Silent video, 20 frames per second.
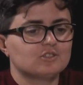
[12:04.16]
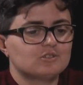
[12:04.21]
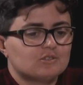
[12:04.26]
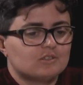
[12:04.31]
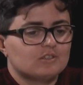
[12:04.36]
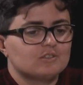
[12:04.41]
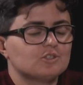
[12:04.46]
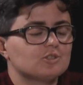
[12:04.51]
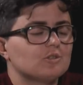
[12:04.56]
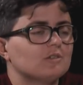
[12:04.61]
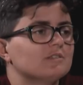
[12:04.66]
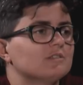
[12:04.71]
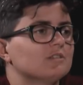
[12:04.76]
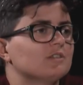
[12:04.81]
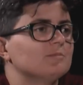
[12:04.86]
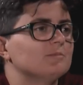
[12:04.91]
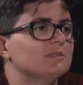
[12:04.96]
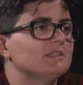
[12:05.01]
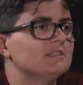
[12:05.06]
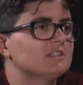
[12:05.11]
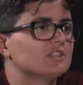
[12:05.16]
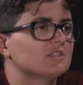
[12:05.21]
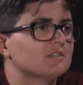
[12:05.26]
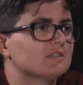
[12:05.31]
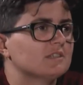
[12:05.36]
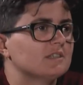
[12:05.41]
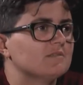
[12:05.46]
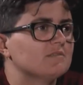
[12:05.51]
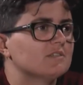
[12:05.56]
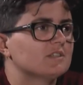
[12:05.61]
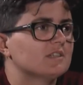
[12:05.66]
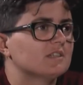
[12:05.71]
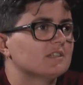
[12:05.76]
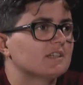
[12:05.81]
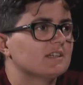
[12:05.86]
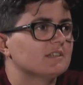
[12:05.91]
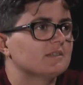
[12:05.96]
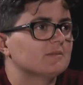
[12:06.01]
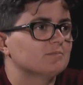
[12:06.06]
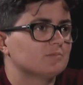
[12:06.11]
short-term initiatives that
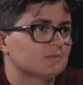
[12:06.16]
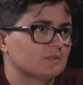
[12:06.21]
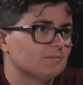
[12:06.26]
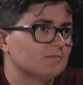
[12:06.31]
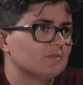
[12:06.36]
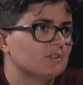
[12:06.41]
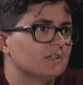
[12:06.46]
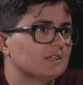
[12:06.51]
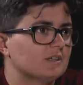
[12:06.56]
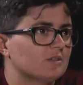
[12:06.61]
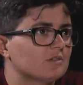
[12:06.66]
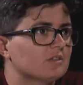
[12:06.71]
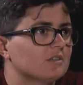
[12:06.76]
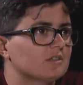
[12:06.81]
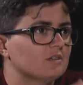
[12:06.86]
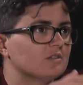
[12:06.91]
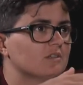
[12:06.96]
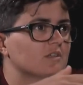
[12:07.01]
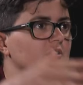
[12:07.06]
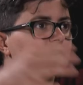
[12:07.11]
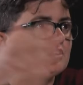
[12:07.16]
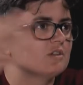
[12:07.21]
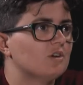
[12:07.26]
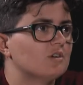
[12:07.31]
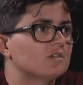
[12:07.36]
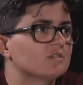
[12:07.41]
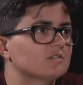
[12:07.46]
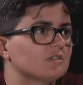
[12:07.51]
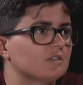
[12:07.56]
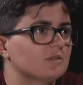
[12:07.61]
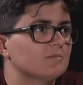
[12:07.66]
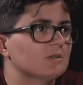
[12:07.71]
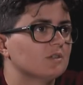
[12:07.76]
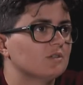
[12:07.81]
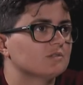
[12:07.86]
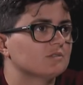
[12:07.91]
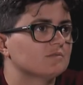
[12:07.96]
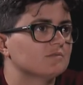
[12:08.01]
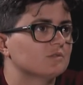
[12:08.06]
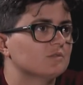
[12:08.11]
can bring out in the long term a
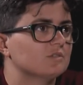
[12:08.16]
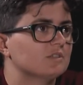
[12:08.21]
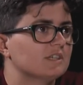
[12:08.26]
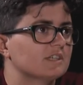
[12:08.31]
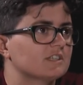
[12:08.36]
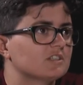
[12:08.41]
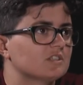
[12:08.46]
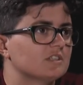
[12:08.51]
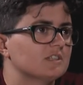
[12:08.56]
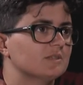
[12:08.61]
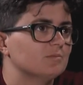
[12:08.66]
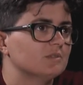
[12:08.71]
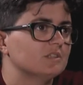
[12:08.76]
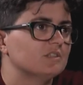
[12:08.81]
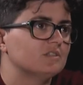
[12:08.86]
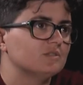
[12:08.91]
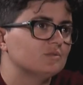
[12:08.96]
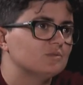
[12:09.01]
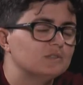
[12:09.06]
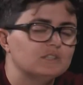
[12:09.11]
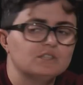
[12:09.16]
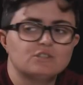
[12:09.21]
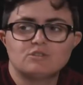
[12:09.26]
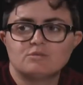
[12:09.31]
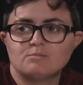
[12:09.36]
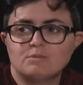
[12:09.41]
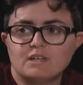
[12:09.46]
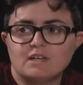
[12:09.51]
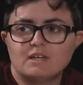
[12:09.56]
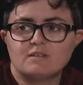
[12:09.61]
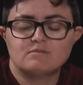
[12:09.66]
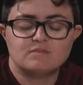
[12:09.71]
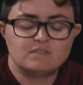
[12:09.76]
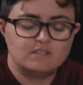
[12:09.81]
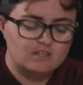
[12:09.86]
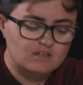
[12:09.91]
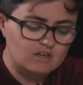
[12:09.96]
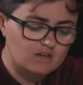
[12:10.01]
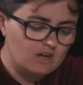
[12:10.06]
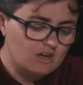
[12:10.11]
lot of good, actually. We do need to be
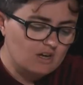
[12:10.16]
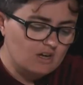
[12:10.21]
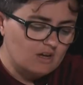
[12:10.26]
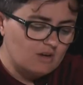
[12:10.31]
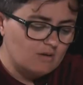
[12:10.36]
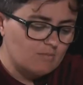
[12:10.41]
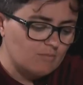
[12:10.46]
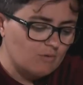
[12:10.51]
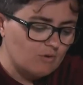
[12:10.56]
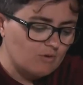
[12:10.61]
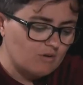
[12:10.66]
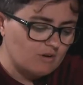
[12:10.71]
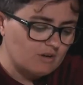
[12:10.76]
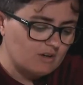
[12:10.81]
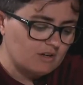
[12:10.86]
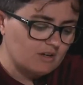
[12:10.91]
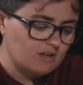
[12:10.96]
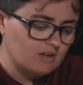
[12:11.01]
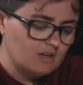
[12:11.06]
having more